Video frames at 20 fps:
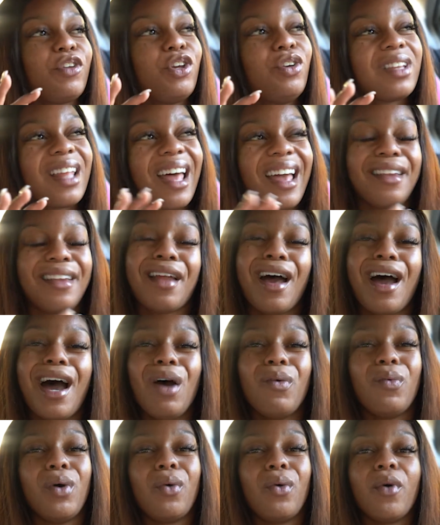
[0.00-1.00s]
You like, nah,
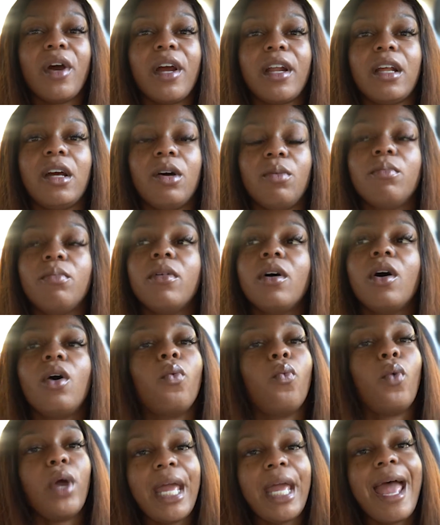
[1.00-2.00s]
I wouldn't wear them.
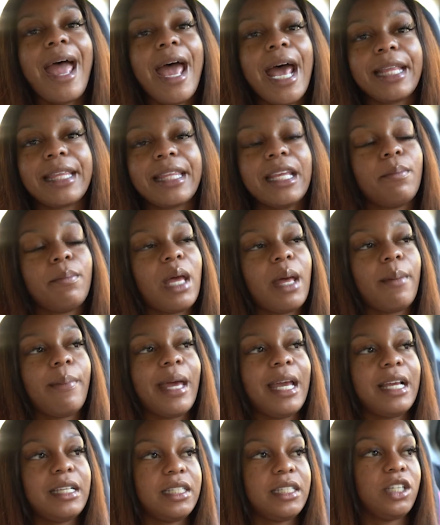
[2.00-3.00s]
We had them at
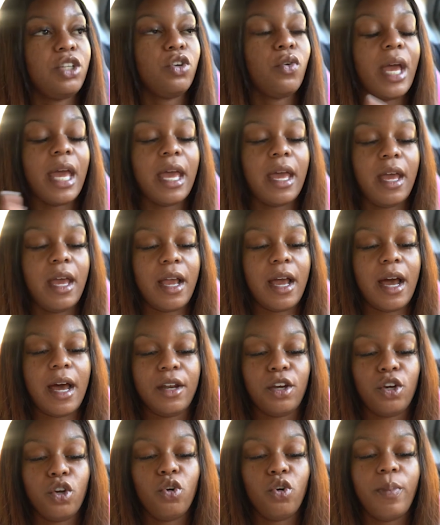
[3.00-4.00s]
basic. You had
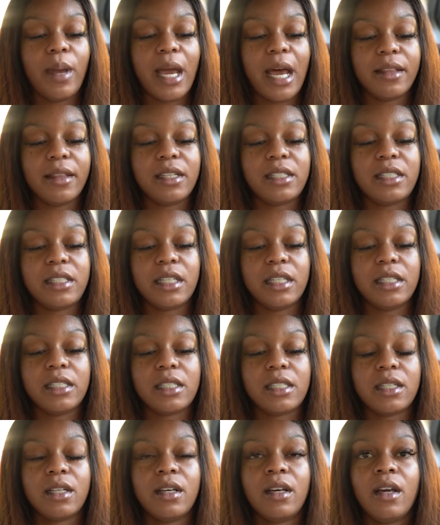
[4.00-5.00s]
got New
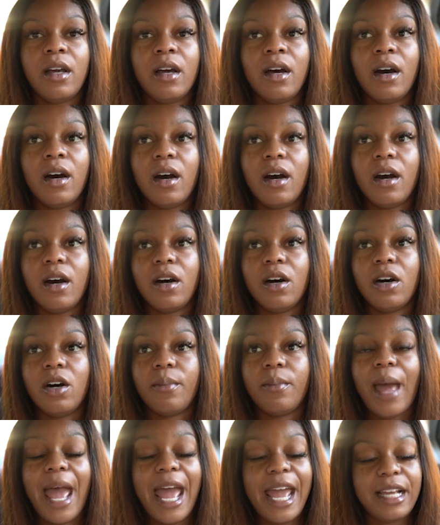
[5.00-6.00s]
Balances,
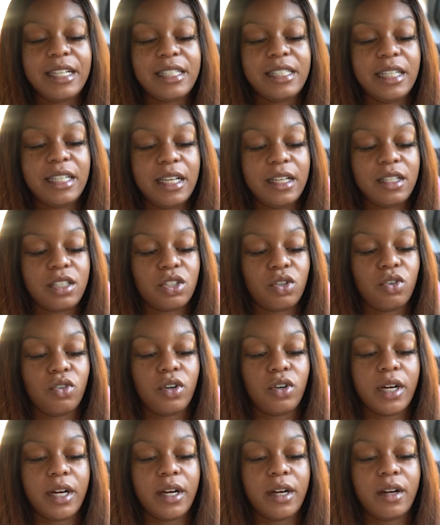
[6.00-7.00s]
um, Asics,
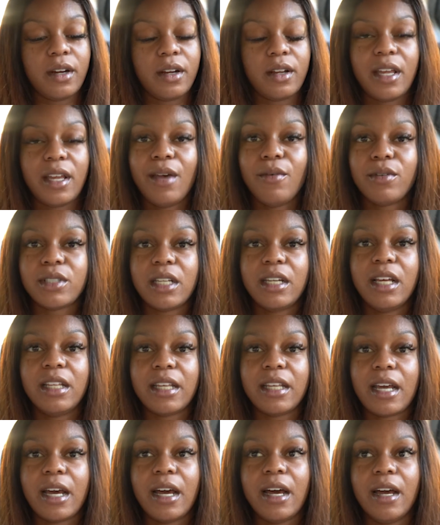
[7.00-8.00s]
or it was
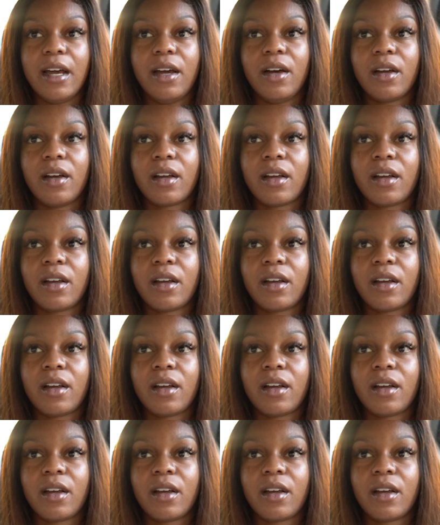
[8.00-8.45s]
another kind.